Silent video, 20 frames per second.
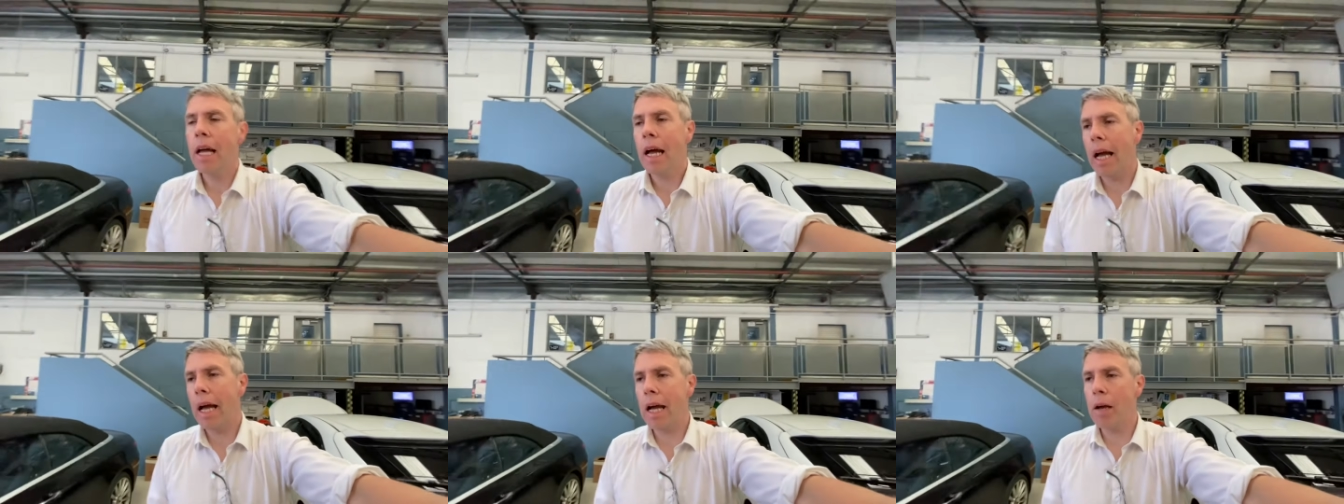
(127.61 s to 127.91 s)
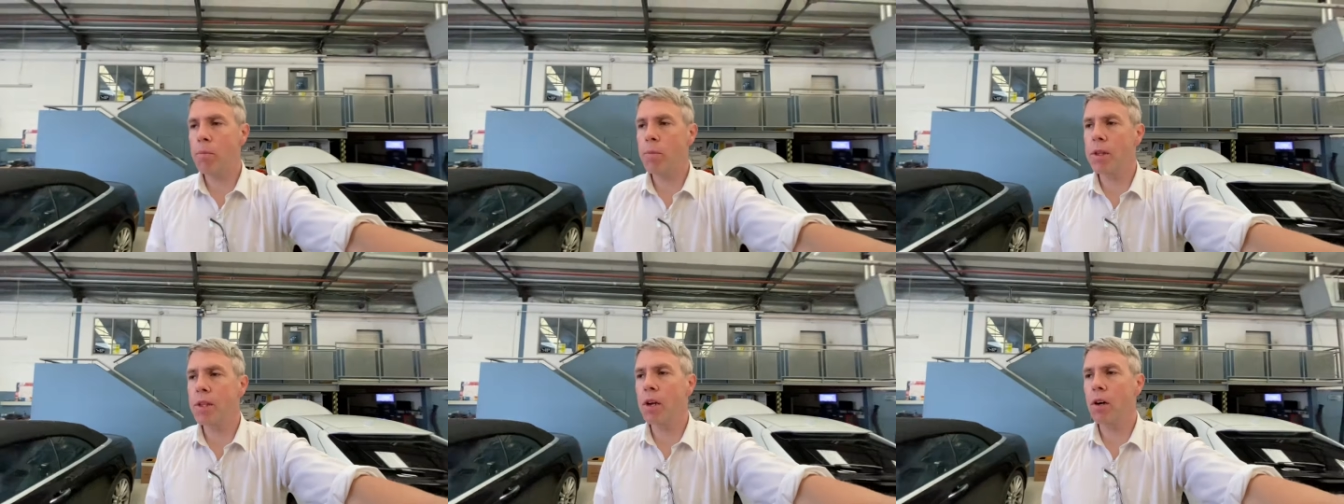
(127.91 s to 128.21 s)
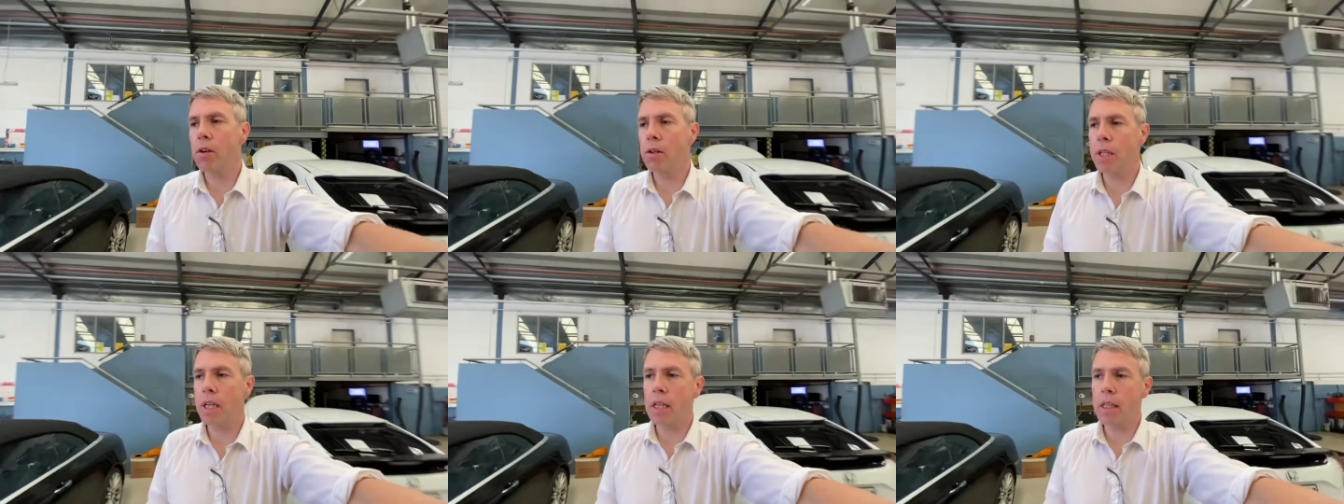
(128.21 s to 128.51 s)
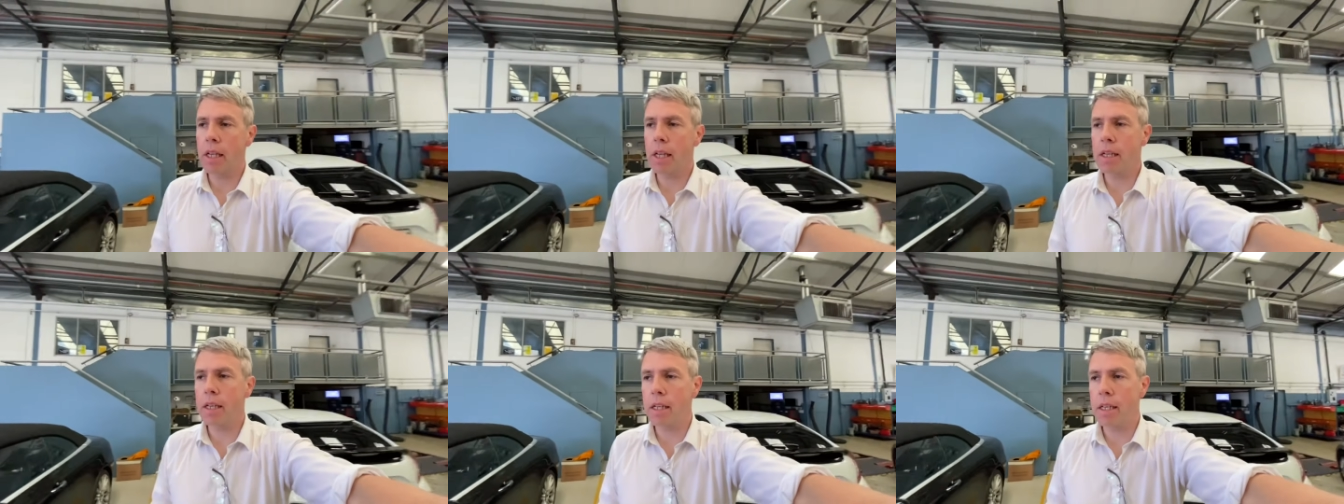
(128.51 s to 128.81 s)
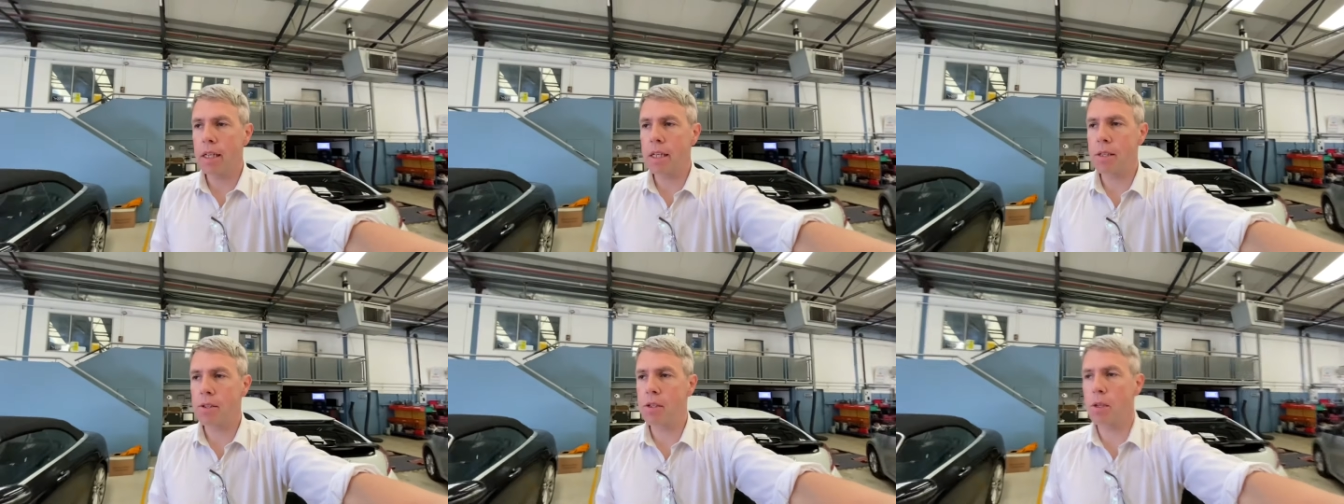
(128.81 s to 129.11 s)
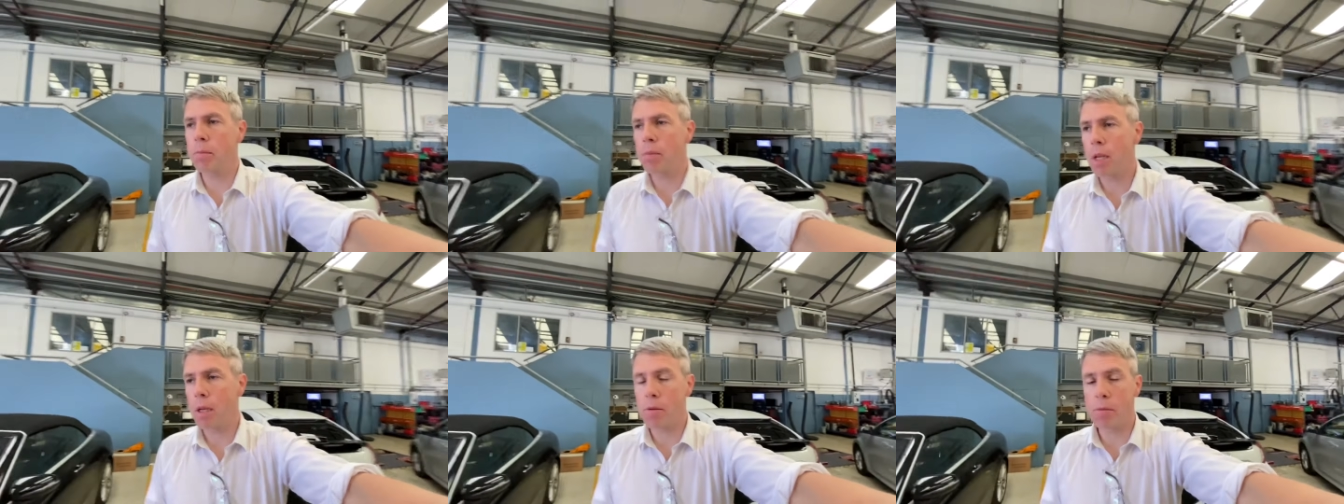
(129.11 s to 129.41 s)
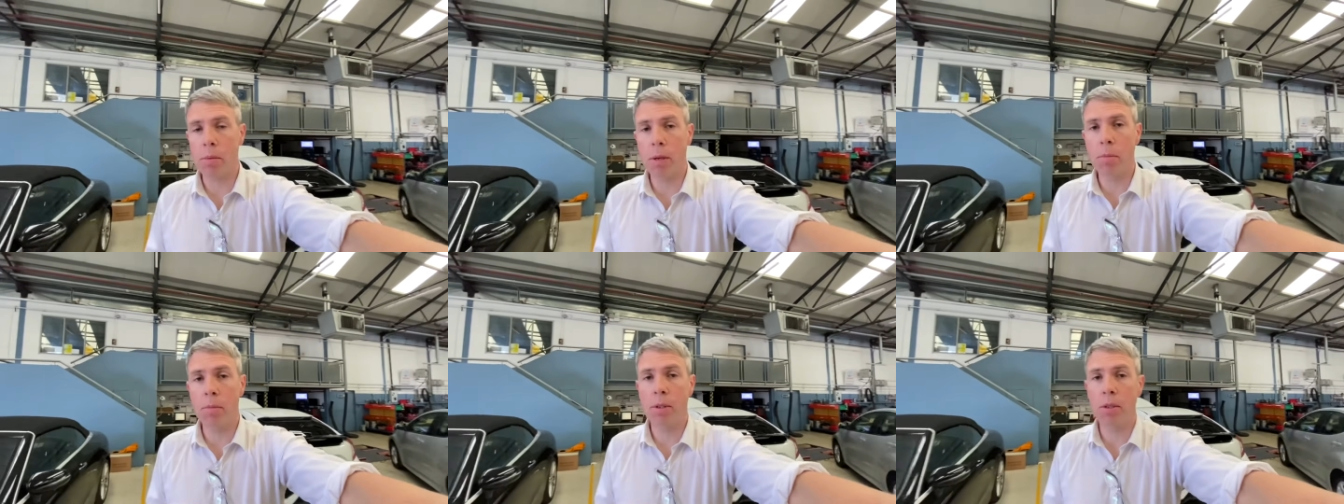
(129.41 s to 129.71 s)
The third thing then is sometimes
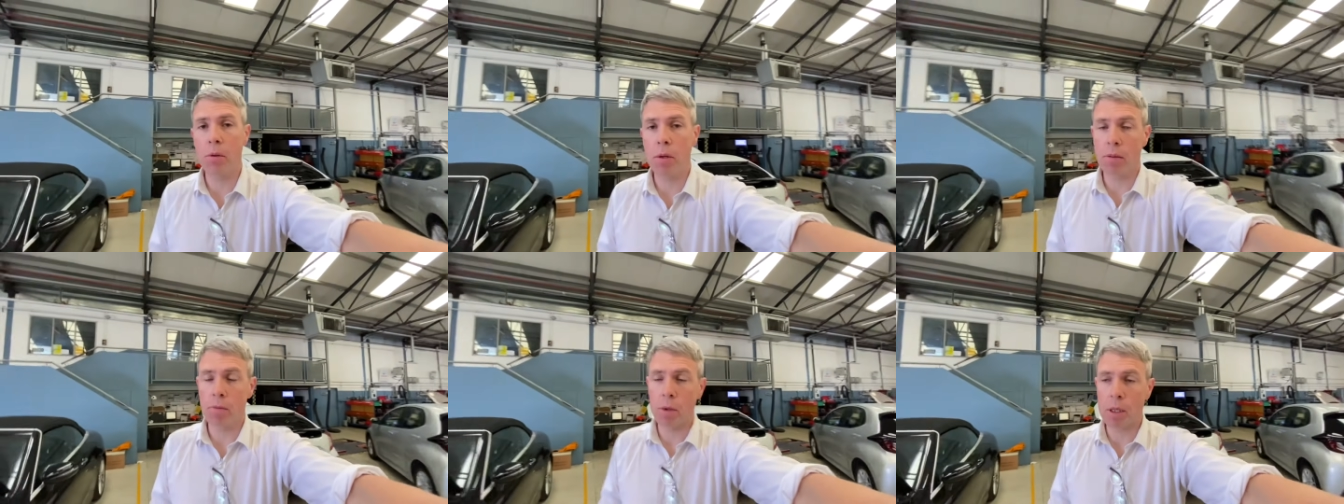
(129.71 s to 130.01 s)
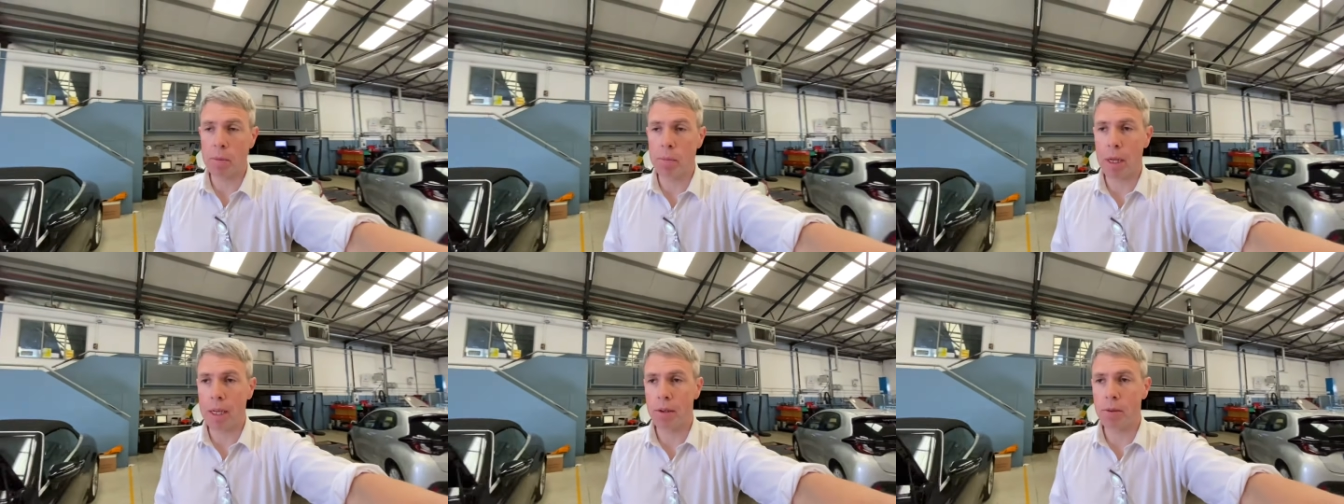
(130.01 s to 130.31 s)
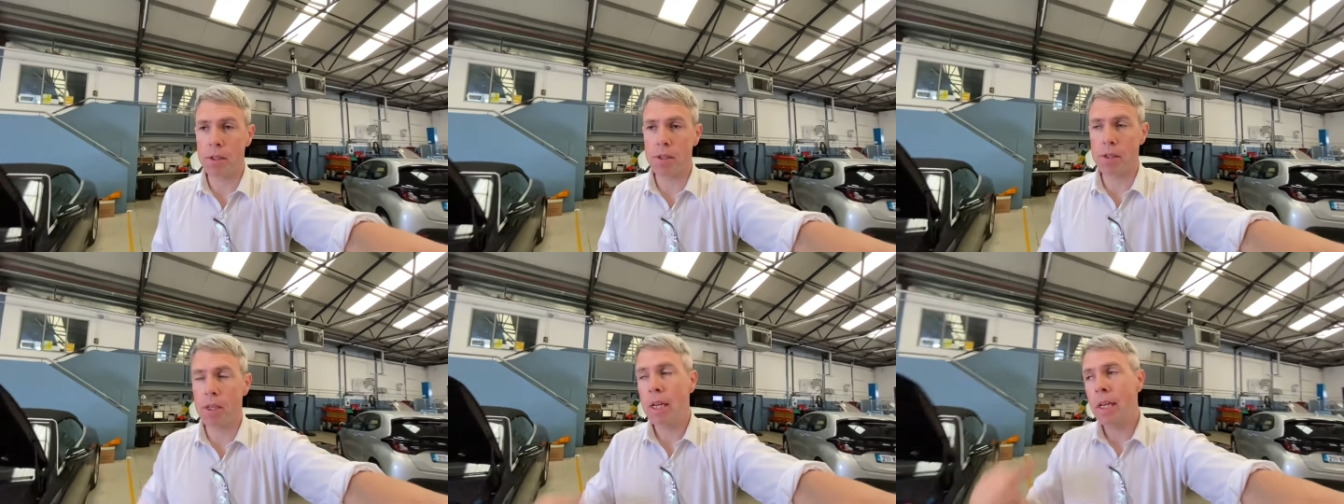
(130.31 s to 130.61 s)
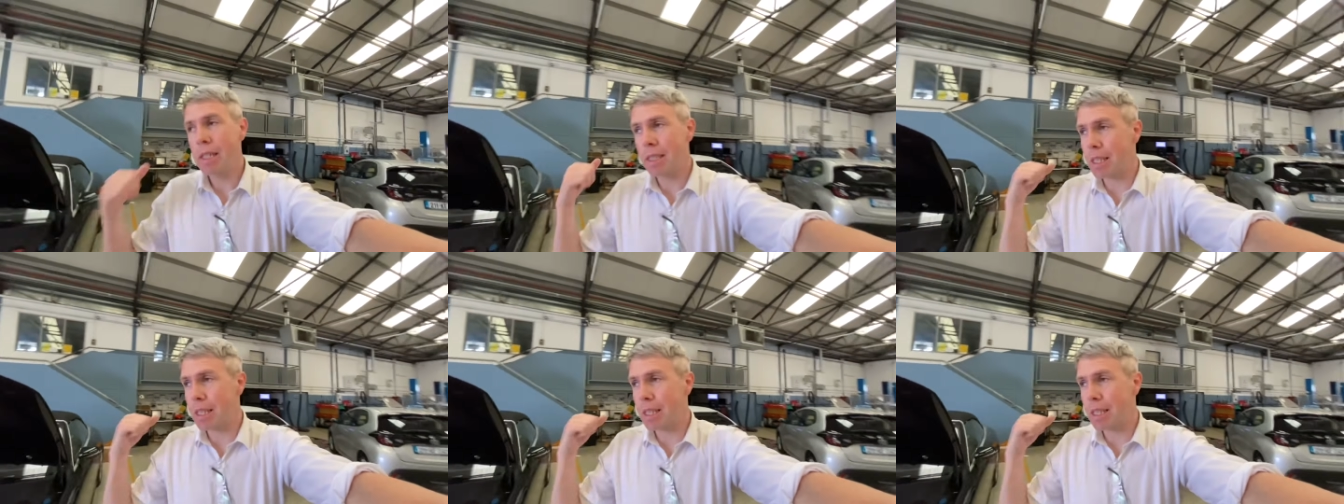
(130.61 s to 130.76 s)
people do have weak batteries.